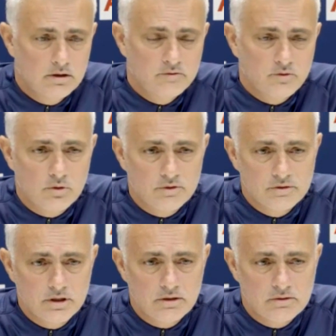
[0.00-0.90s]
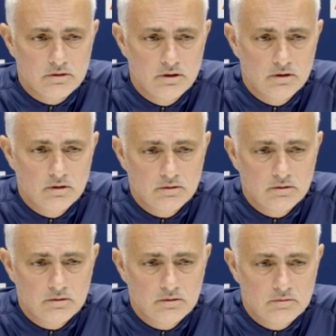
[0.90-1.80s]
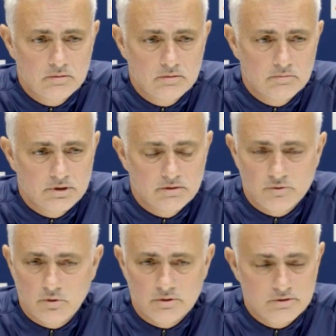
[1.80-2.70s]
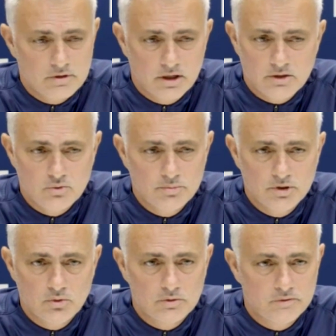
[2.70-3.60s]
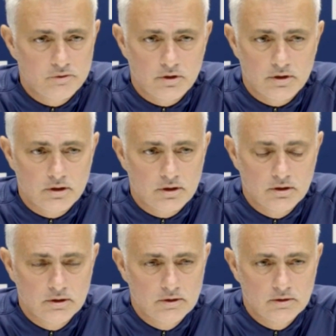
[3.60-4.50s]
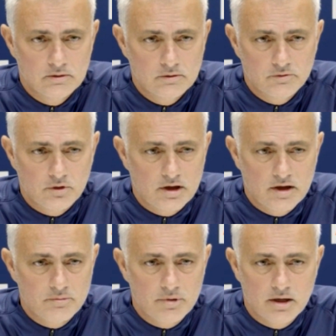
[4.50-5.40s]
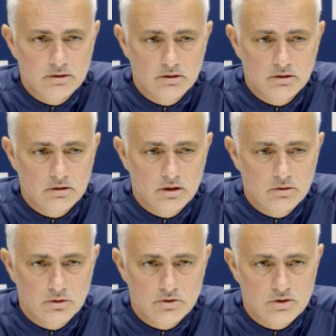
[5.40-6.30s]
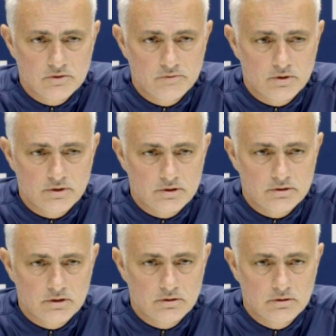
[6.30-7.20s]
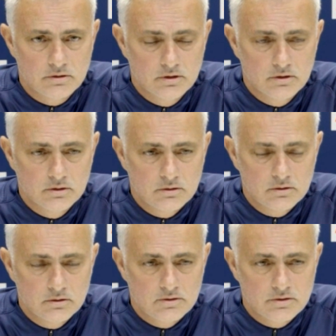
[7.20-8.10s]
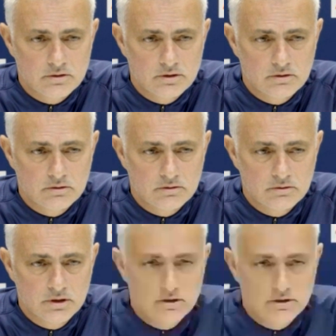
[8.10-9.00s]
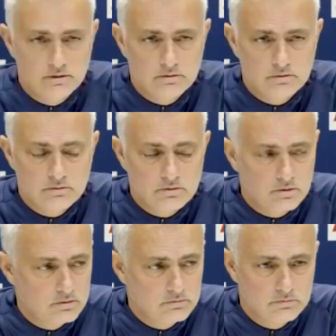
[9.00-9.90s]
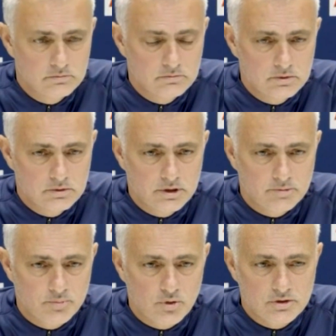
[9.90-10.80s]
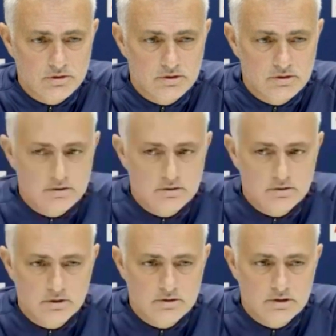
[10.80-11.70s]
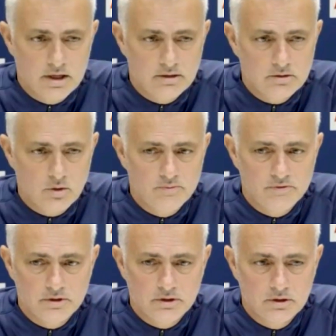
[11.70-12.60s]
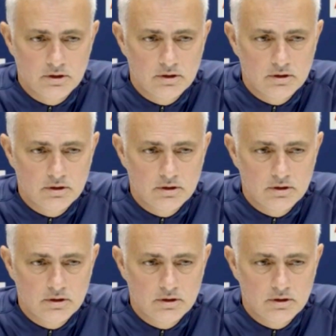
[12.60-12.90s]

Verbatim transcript: Of course, yes, but of course has to be good for everybody and not just for a certain elite. So that project is that. Hopefully,